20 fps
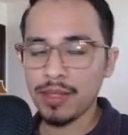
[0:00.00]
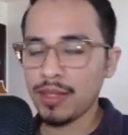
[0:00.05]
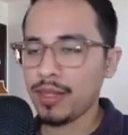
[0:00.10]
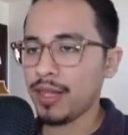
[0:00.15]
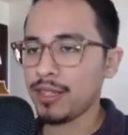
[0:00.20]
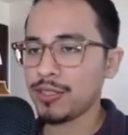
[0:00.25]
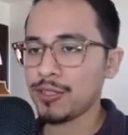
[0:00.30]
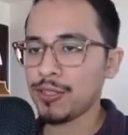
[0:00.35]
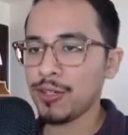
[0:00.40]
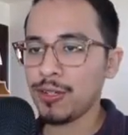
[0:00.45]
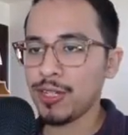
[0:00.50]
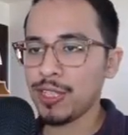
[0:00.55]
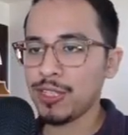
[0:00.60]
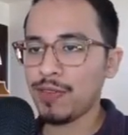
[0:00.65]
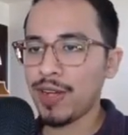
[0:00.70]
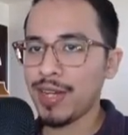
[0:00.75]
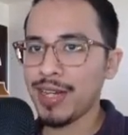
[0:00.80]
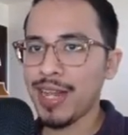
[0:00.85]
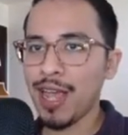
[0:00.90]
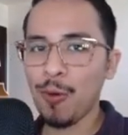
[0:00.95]
So let's
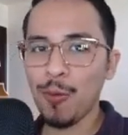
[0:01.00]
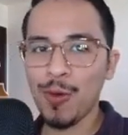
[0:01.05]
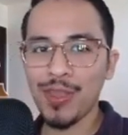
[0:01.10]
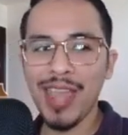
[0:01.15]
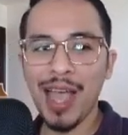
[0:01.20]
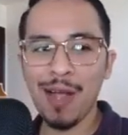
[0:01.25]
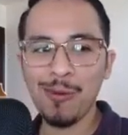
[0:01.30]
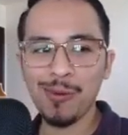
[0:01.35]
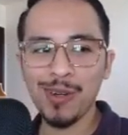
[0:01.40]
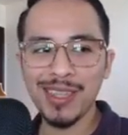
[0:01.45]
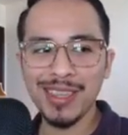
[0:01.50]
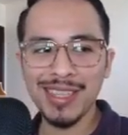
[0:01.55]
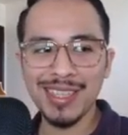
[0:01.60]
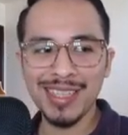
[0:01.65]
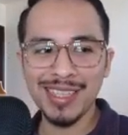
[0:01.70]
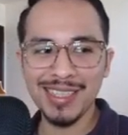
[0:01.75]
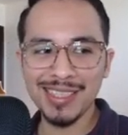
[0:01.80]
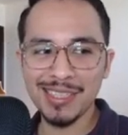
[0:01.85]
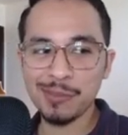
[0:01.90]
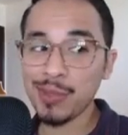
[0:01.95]
find out what that one
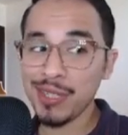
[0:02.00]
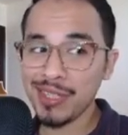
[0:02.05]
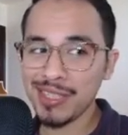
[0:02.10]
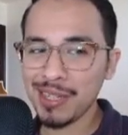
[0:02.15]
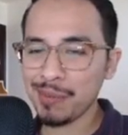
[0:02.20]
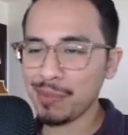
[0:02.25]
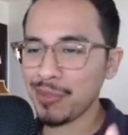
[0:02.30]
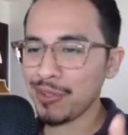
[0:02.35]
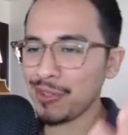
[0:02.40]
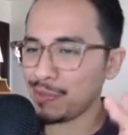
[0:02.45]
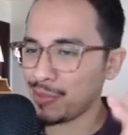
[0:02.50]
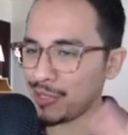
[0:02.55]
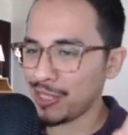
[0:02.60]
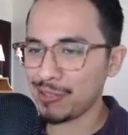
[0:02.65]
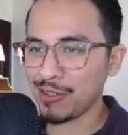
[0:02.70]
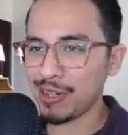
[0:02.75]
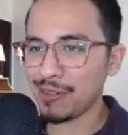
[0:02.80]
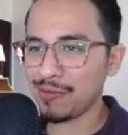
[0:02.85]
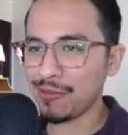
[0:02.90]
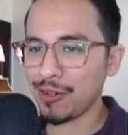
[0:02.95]
thing is. Pretty simple, pretty
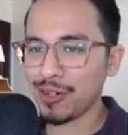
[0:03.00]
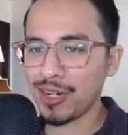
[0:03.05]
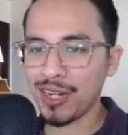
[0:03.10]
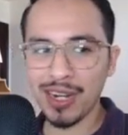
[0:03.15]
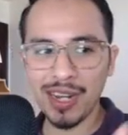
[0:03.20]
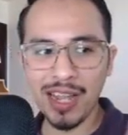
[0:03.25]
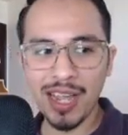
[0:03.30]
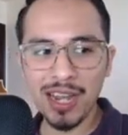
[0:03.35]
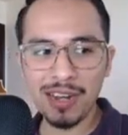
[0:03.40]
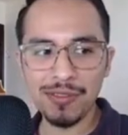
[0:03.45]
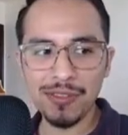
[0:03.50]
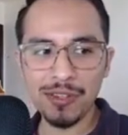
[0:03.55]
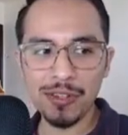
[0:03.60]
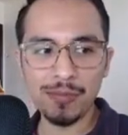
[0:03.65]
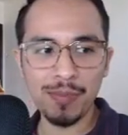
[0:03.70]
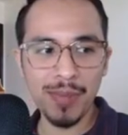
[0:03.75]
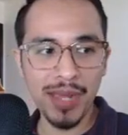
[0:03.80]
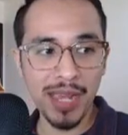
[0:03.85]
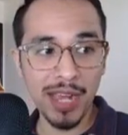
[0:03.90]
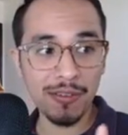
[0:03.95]
straightforward, and a lot of you
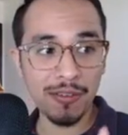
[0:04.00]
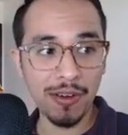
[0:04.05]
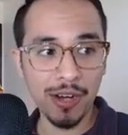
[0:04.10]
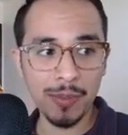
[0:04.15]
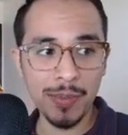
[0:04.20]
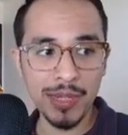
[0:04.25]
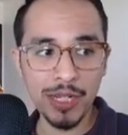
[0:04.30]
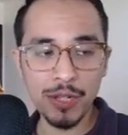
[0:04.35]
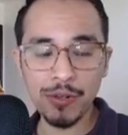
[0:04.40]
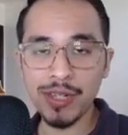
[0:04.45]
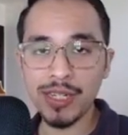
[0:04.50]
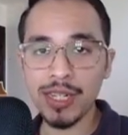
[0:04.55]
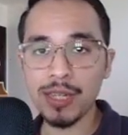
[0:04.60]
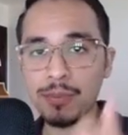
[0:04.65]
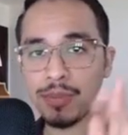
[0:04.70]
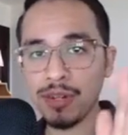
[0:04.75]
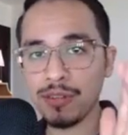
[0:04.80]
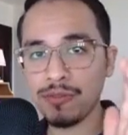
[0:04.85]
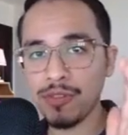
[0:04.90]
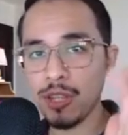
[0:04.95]
may have already been doing it,
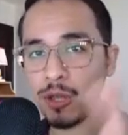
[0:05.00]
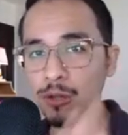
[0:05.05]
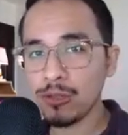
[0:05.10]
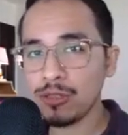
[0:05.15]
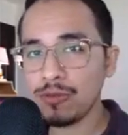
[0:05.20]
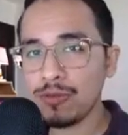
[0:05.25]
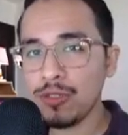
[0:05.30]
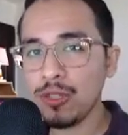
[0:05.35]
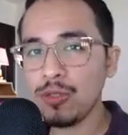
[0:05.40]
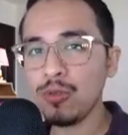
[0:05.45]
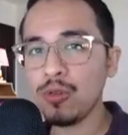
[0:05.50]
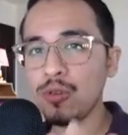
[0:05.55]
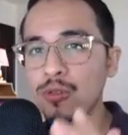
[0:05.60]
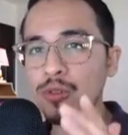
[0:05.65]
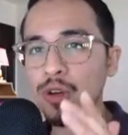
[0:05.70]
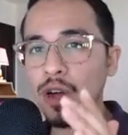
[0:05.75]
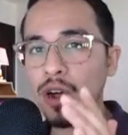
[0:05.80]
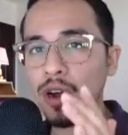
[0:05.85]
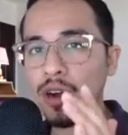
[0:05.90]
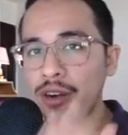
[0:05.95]
but for those of you
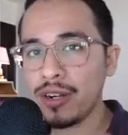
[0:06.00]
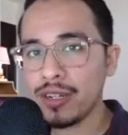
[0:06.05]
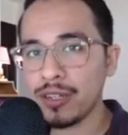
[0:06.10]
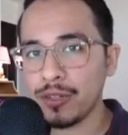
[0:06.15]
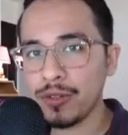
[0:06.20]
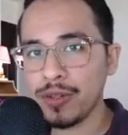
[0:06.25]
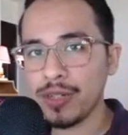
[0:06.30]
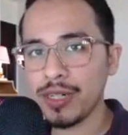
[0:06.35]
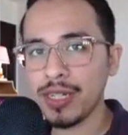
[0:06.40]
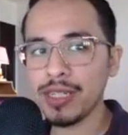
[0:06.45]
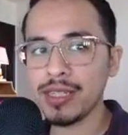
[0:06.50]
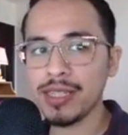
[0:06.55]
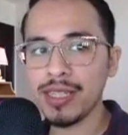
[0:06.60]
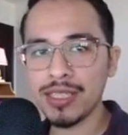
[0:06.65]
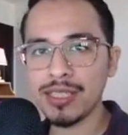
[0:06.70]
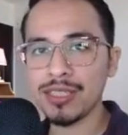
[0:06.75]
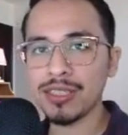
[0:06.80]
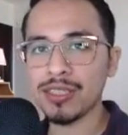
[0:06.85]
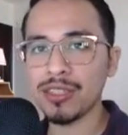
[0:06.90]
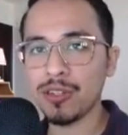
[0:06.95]
who aren't doing it,
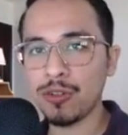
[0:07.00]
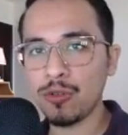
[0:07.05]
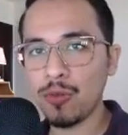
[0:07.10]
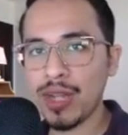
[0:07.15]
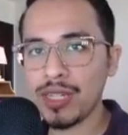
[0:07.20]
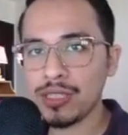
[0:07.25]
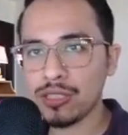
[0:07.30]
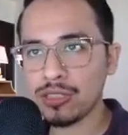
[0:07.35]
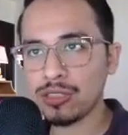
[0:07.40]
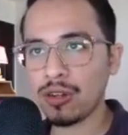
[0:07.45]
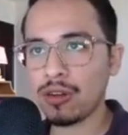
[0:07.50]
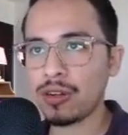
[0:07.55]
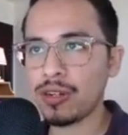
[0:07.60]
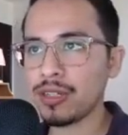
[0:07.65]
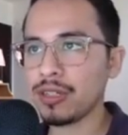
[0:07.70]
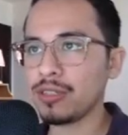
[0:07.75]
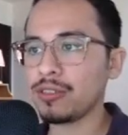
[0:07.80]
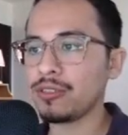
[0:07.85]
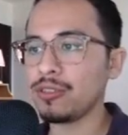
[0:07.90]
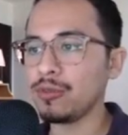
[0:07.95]
this is a great
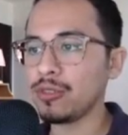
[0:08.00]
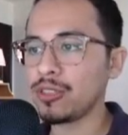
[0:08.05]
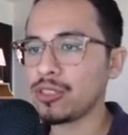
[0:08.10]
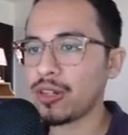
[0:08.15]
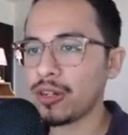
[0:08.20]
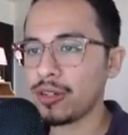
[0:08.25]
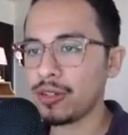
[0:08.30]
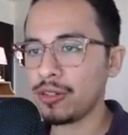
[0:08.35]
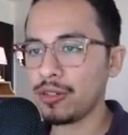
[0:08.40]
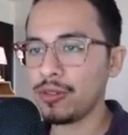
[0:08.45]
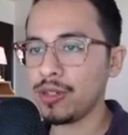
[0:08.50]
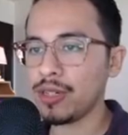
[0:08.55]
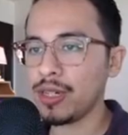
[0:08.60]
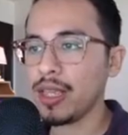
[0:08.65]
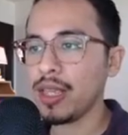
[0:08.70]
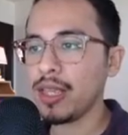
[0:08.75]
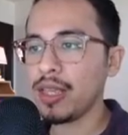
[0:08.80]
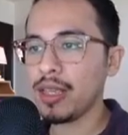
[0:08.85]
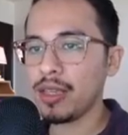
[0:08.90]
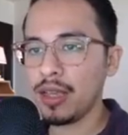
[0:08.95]
start to start doing,
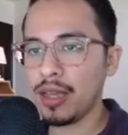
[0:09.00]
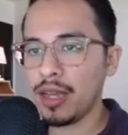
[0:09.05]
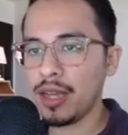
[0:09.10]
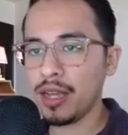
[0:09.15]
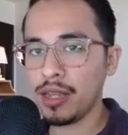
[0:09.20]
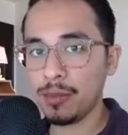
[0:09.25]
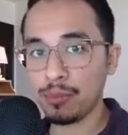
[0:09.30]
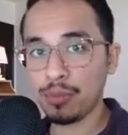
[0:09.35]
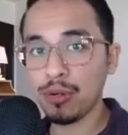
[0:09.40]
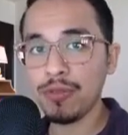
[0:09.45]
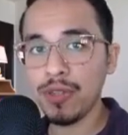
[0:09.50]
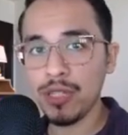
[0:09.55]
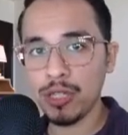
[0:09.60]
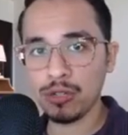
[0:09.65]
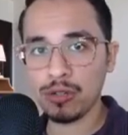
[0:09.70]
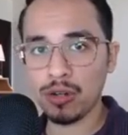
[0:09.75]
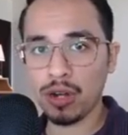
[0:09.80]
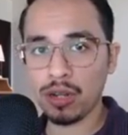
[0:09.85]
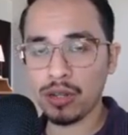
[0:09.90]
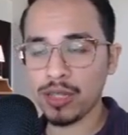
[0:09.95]
uh, improving
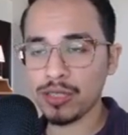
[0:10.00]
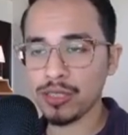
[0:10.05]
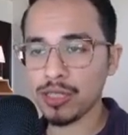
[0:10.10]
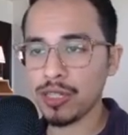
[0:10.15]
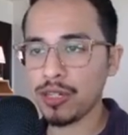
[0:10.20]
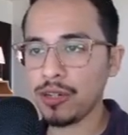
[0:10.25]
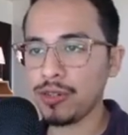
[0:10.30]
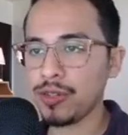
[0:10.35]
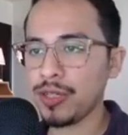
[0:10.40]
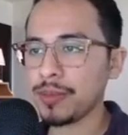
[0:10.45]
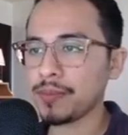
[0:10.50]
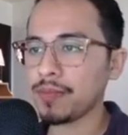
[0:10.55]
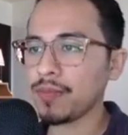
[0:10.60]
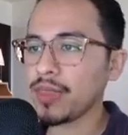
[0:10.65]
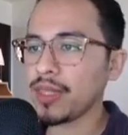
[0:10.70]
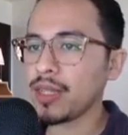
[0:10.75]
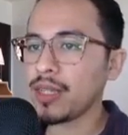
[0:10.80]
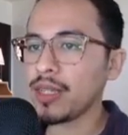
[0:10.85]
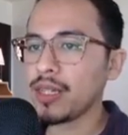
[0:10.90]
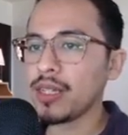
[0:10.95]
your online security.
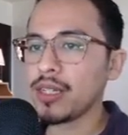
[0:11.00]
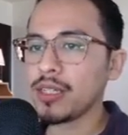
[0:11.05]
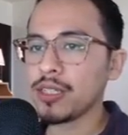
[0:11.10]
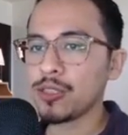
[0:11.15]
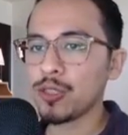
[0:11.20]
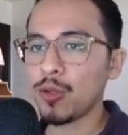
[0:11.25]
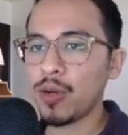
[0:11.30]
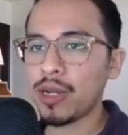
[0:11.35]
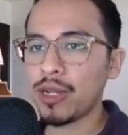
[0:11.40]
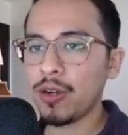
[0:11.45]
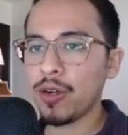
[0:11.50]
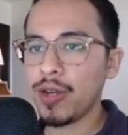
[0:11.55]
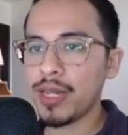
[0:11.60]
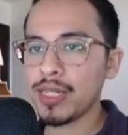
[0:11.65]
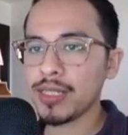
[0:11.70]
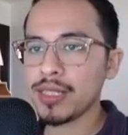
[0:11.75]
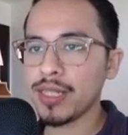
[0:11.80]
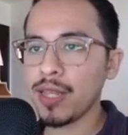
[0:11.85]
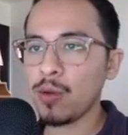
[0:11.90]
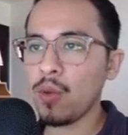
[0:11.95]
So I go ahead
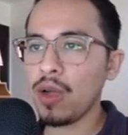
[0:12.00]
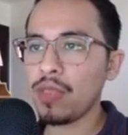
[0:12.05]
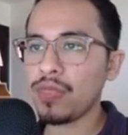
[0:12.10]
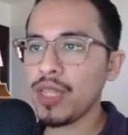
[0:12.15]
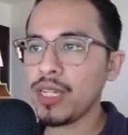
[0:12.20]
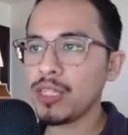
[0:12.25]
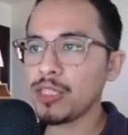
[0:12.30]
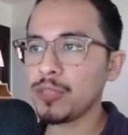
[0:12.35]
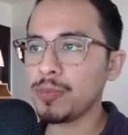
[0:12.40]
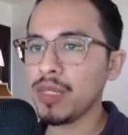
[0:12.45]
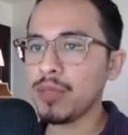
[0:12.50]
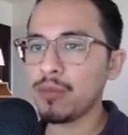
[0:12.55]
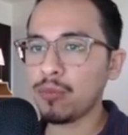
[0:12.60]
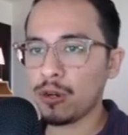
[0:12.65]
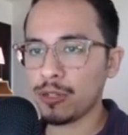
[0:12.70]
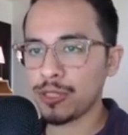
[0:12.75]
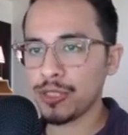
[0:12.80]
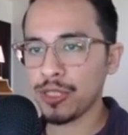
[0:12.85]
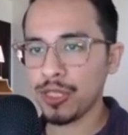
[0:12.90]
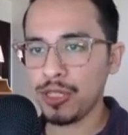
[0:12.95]
and say one thing to be
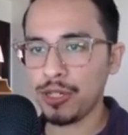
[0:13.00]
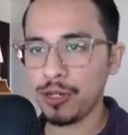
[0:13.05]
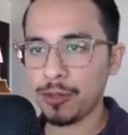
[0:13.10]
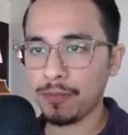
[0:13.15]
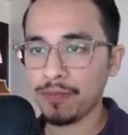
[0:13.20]
more secure.